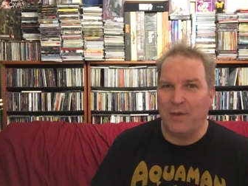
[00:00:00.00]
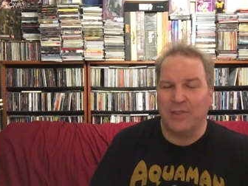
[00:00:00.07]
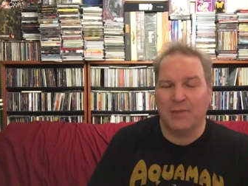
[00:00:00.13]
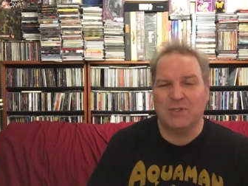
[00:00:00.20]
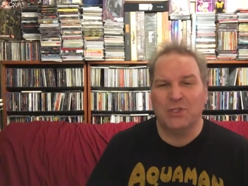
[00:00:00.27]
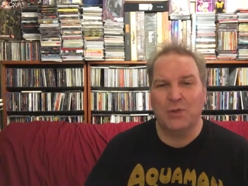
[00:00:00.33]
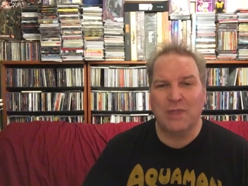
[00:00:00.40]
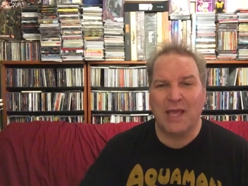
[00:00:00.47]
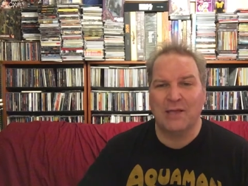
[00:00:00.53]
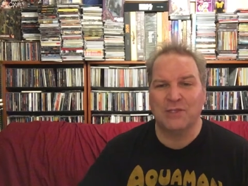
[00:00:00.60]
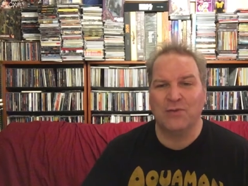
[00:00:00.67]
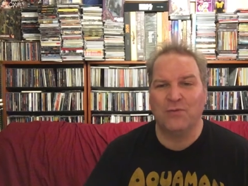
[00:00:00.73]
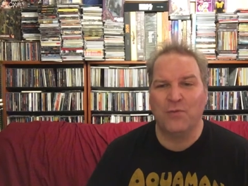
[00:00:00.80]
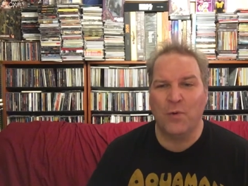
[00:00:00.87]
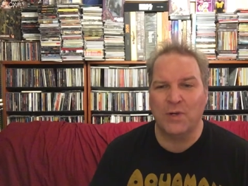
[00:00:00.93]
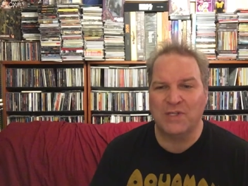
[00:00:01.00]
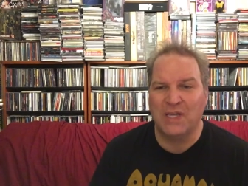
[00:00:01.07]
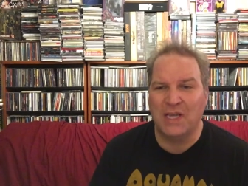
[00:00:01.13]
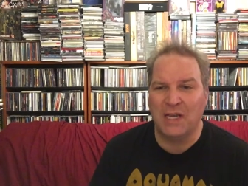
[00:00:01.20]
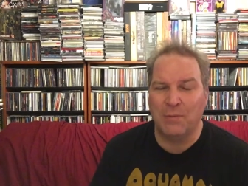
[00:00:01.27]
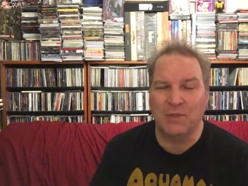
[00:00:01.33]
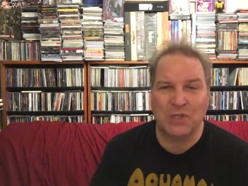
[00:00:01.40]
I think it was
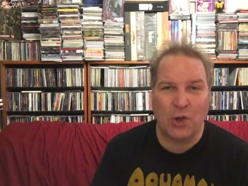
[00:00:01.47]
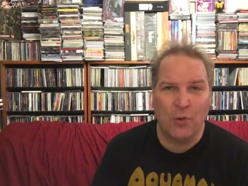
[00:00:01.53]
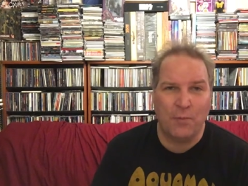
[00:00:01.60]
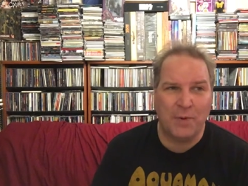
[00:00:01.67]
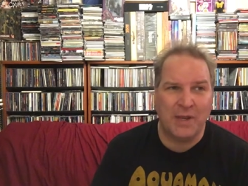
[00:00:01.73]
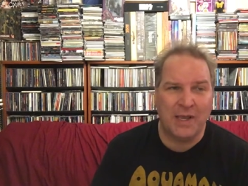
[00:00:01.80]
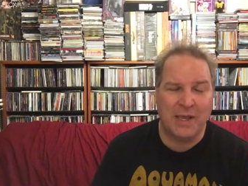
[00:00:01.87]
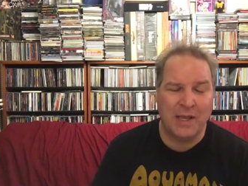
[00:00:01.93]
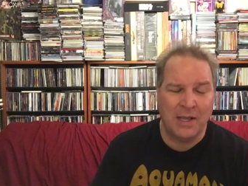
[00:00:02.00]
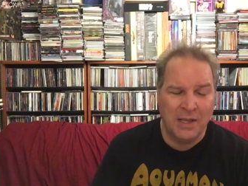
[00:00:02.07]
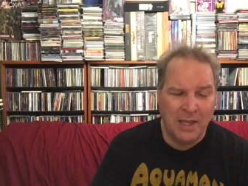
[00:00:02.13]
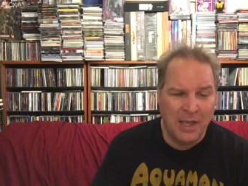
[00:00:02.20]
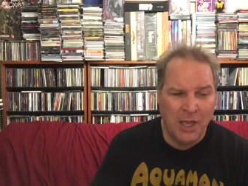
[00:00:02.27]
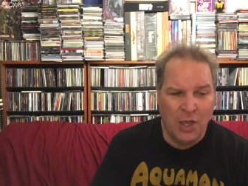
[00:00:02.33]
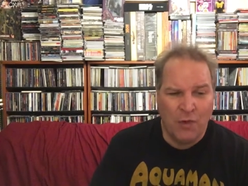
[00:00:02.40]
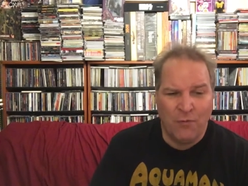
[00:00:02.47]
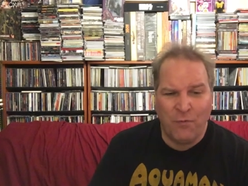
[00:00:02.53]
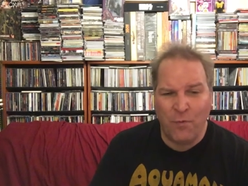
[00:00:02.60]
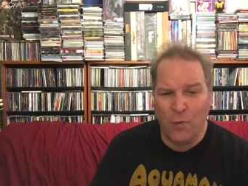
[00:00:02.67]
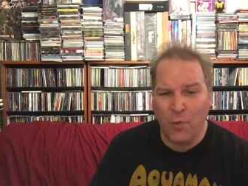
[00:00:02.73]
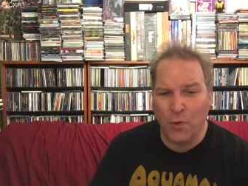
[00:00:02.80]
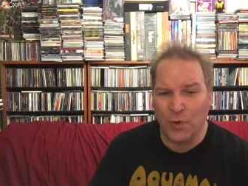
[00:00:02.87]
2014. He was opening
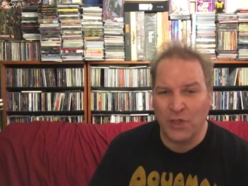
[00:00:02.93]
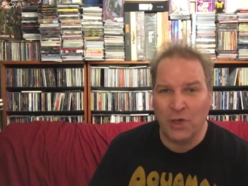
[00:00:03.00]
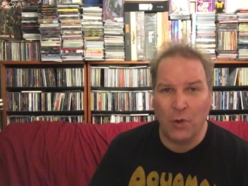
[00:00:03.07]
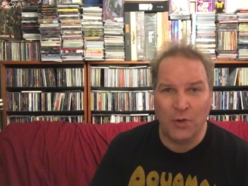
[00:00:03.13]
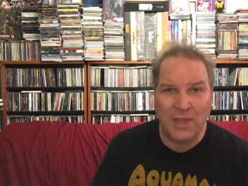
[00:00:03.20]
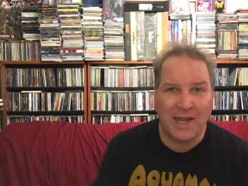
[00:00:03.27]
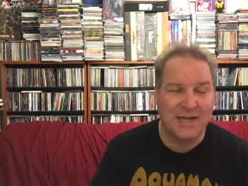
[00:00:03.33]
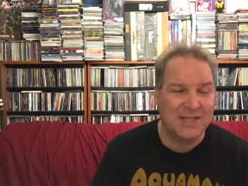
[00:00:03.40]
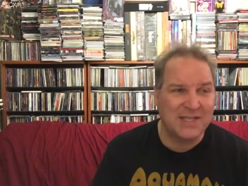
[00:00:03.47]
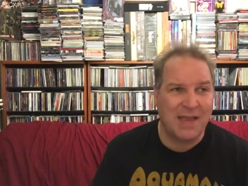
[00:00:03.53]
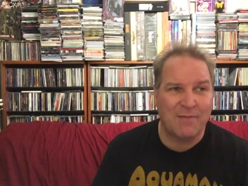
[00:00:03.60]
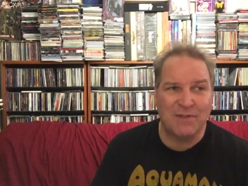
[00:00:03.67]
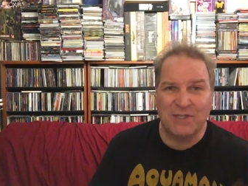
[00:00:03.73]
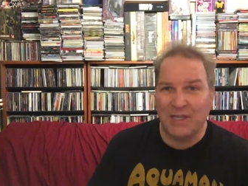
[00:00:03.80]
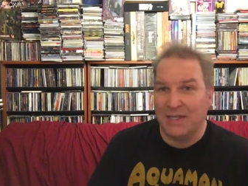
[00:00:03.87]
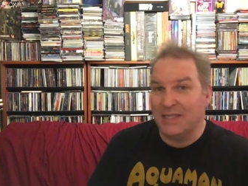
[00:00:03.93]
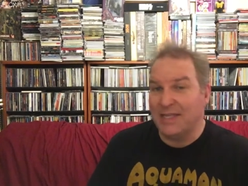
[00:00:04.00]
for the old 97s. He